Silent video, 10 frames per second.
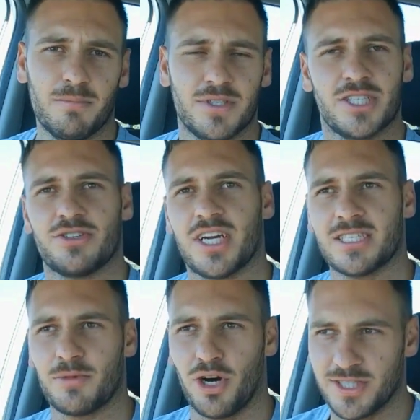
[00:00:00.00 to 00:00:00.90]
Just to create
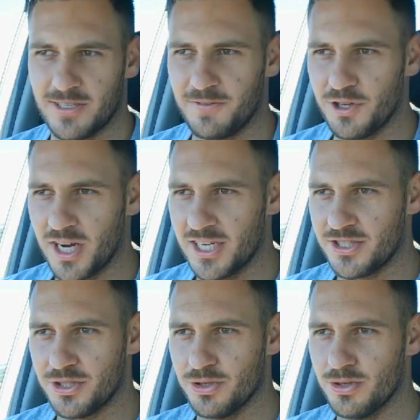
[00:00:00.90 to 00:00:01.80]
some content for you
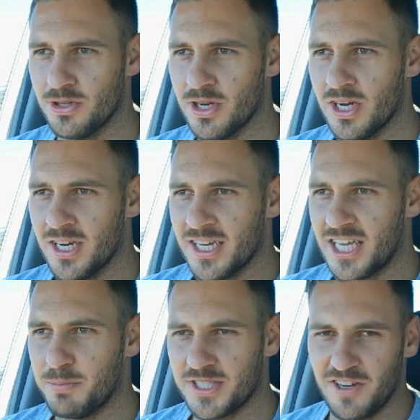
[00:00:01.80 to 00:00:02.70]
guys to
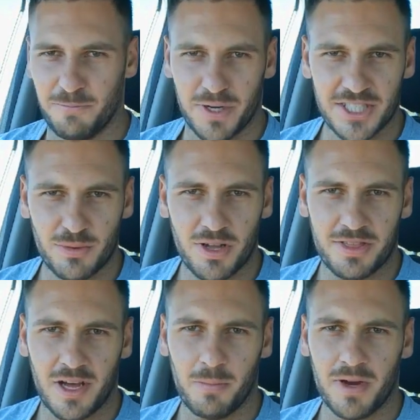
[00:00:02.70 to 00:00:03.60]
keep yourself busy
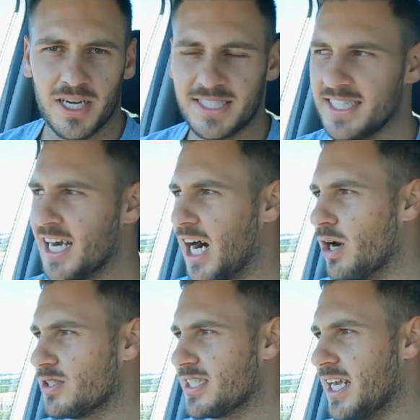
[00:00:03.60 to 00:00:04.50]
with. I'm gonna see
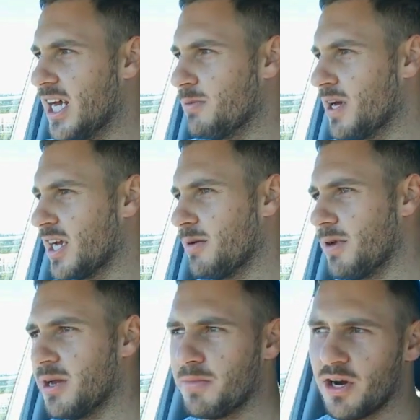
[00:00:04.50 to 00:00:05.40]
how slammed I can
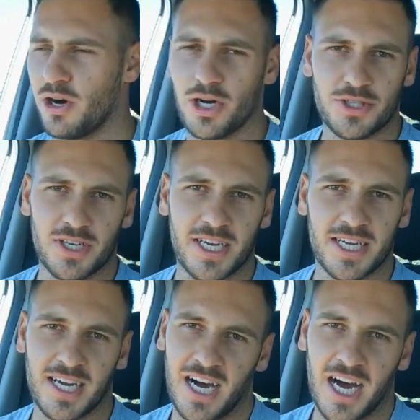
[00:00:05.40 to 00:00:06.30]
make my car
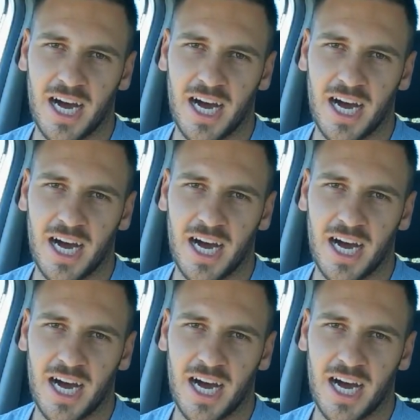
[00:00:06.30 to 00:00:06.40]
today.